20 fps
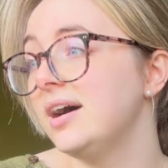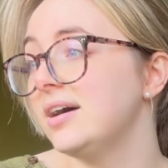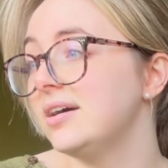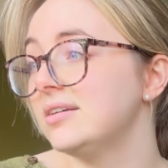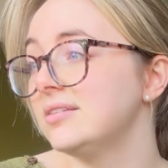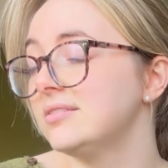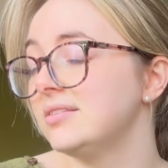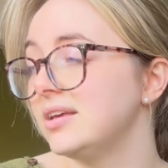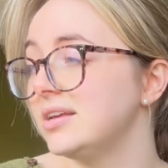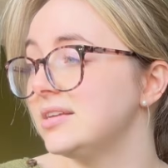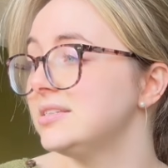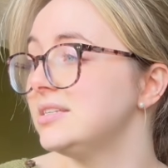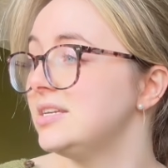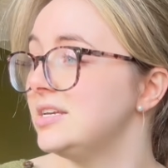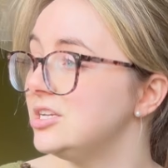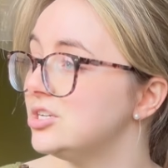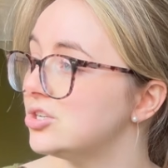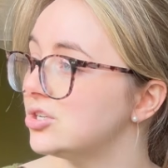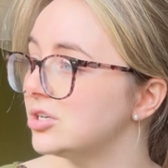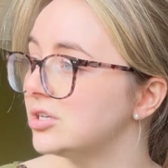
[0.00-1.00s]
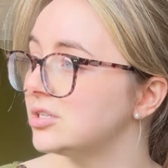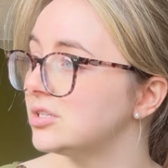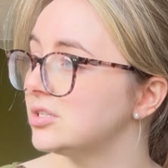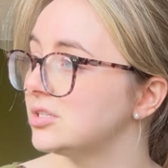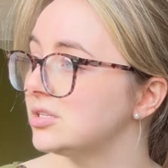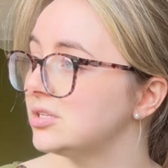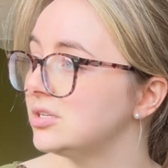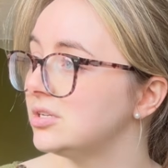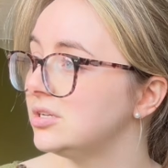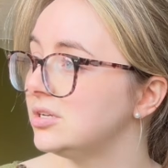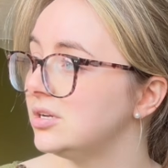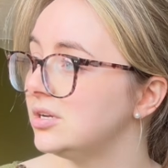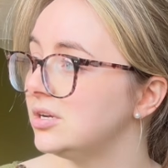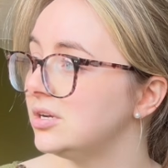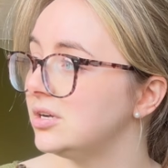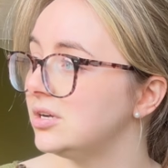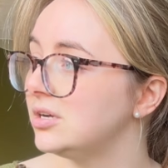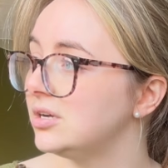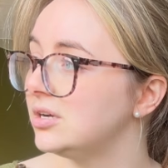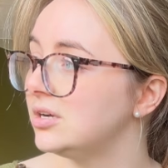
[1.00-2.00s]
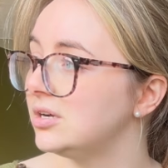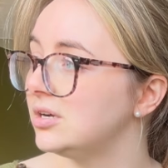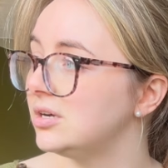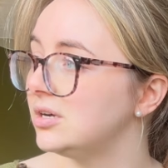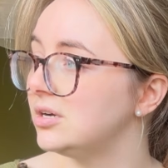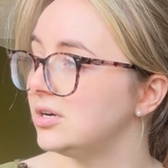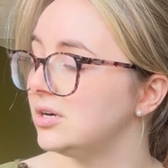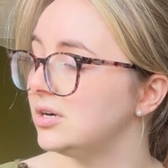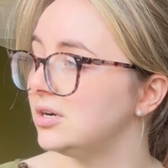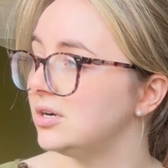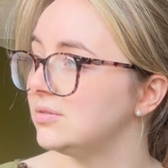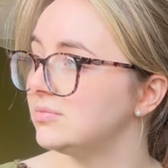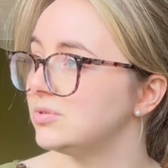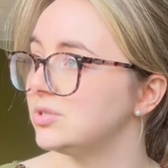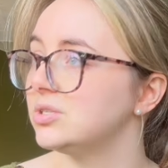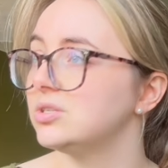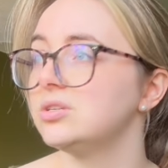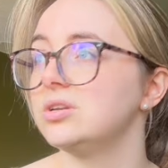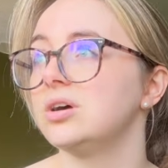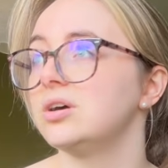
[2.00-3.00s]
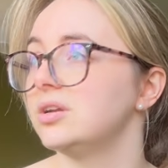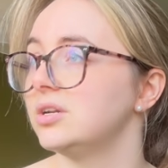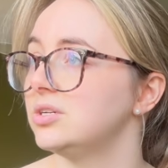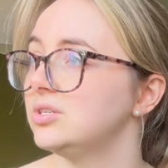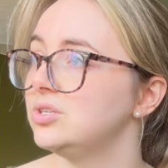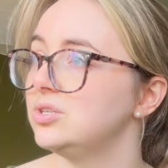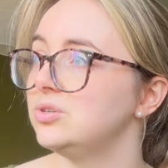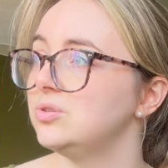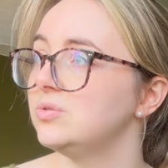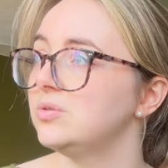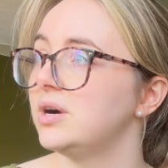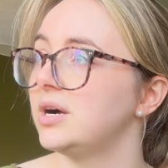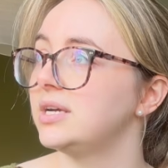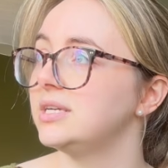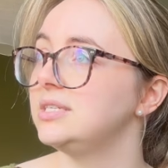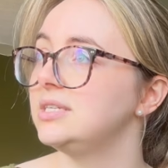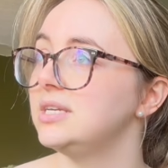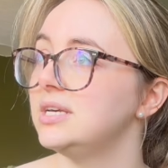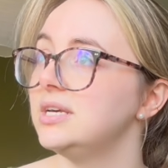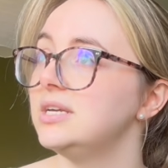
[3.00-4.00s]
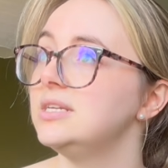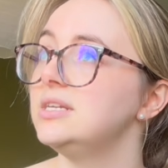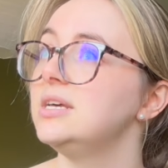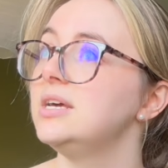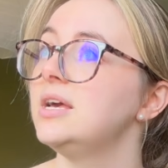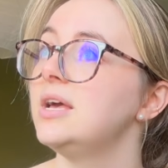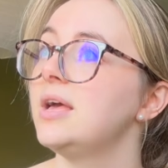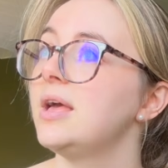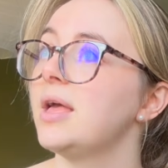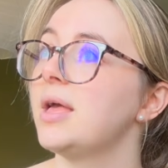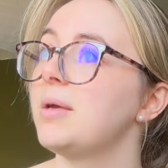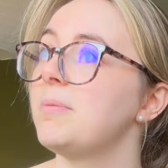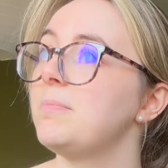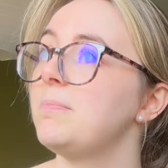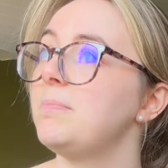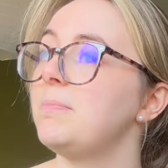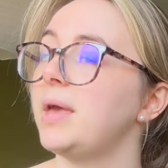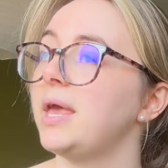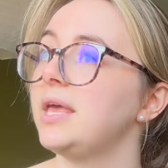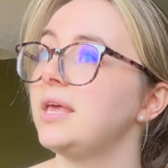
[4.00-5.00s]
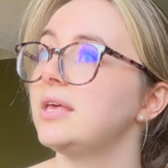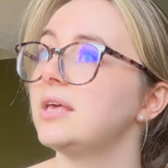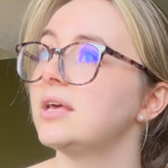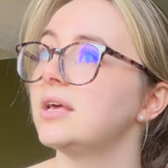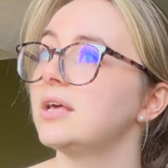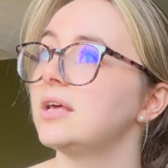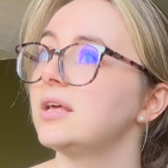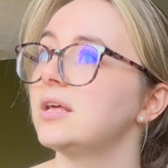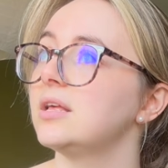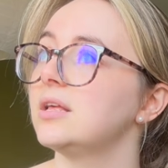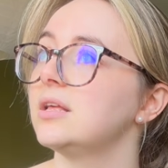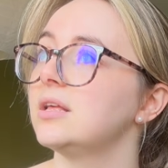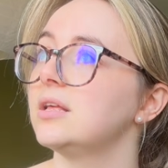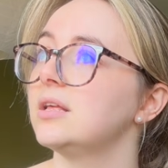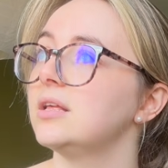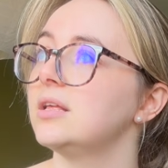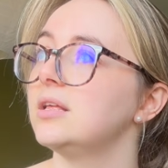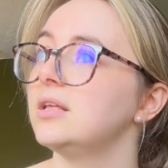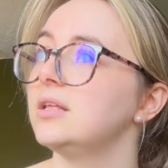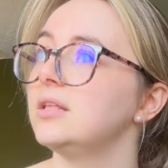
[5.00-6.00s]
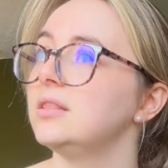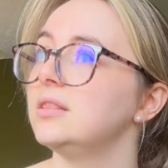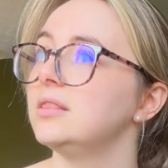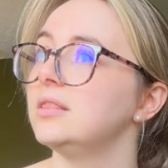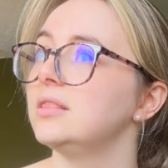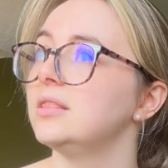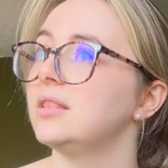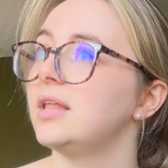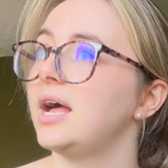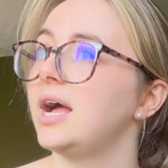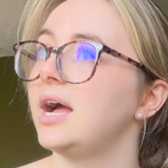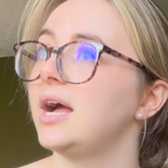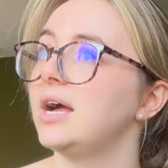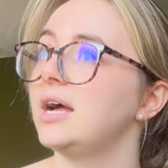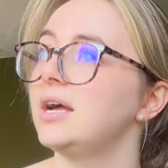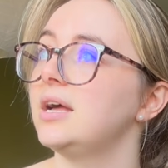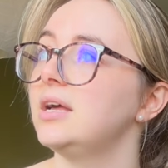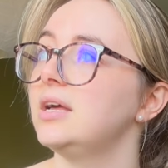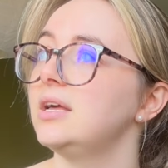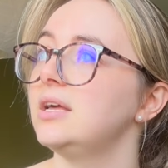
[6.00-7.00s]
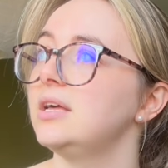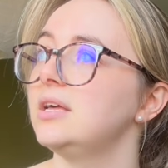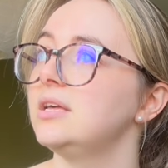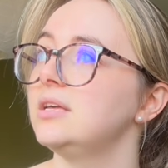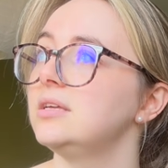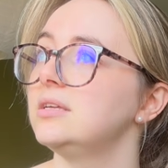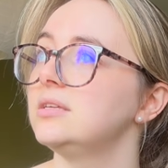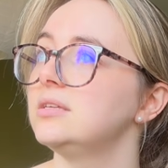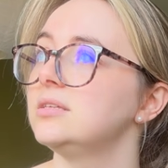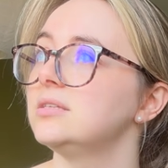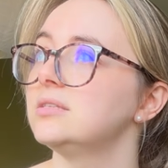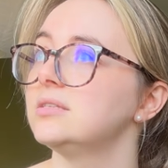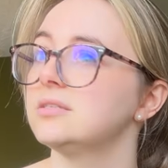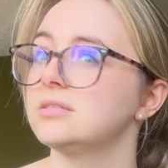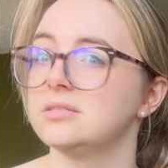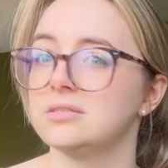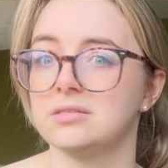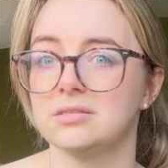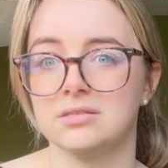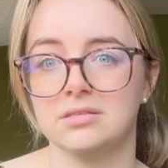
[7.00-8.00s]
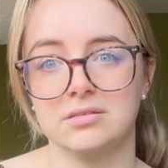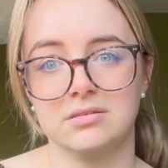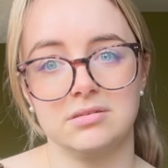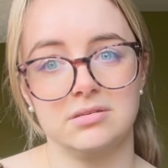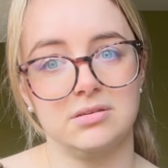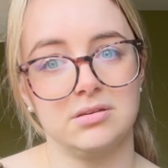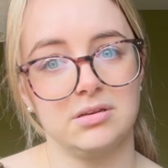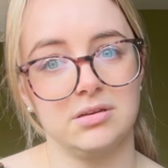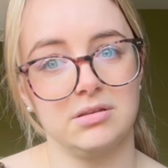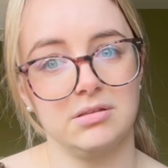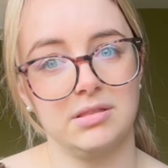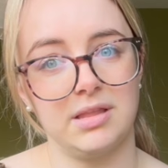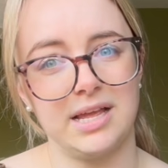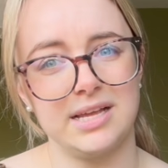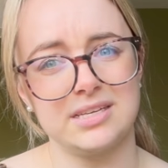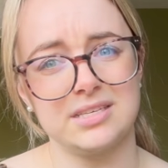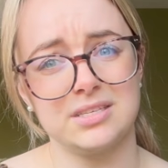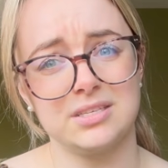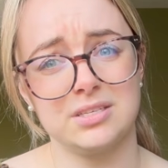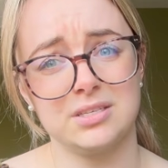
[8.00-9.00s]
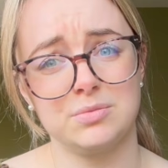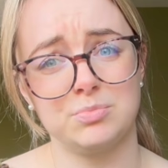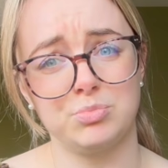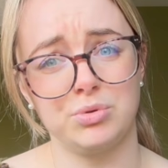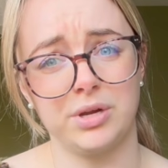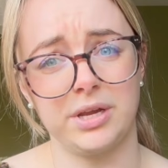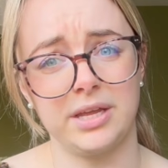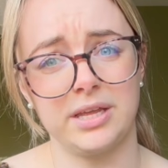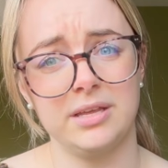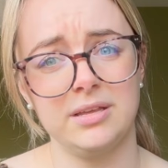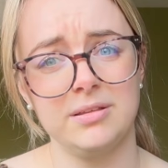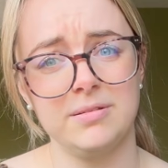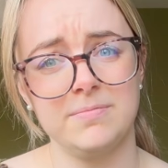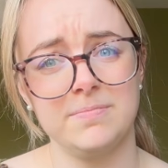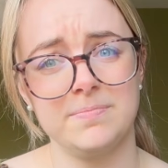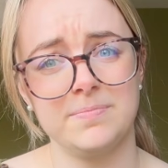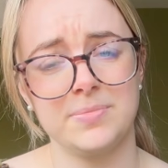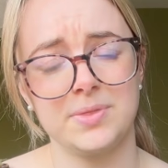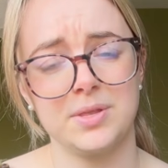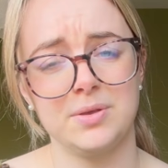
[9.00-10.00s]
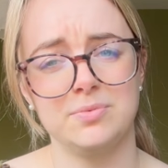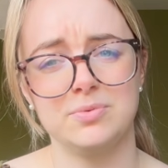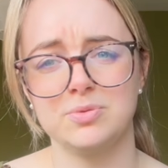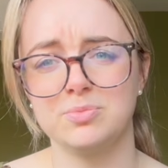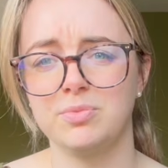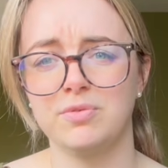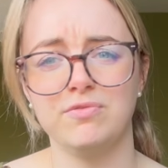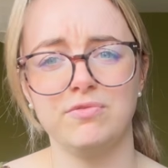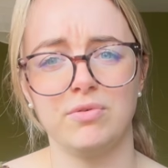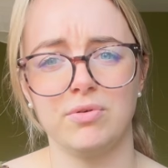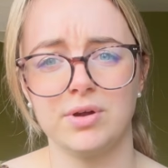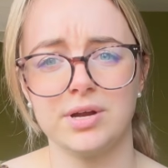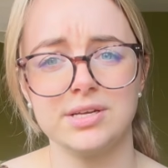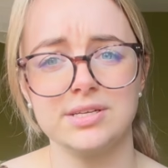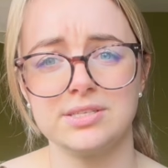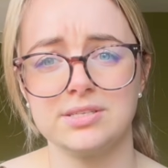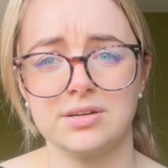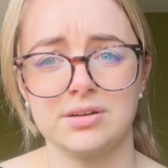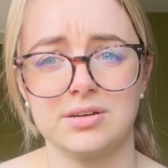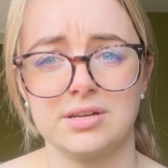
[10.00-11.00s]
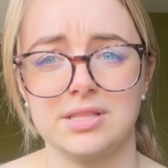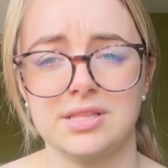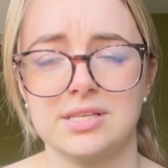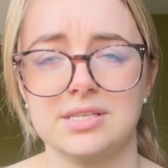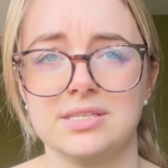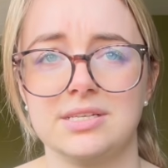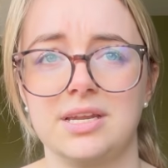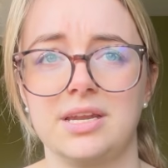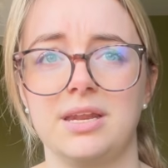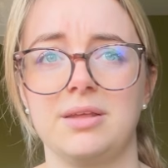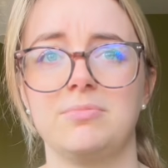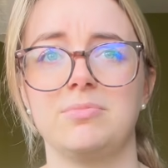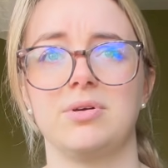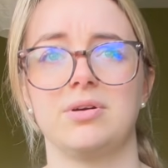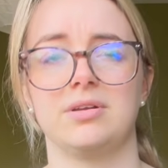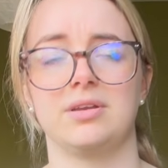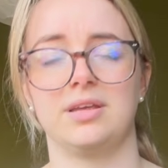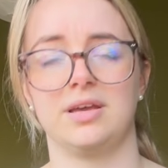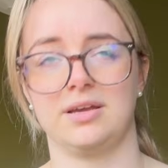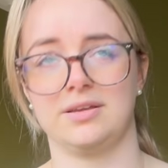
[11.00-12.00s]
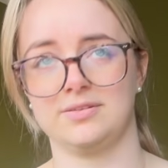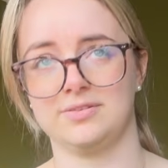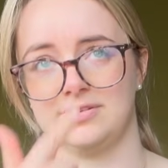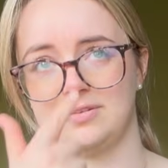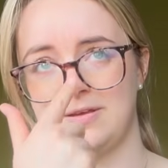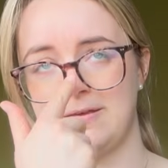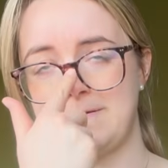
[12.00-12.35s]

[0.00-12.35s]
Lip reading: I think t-shirts I'm just not into. I did make last spring. It was before I started this knitting podcast.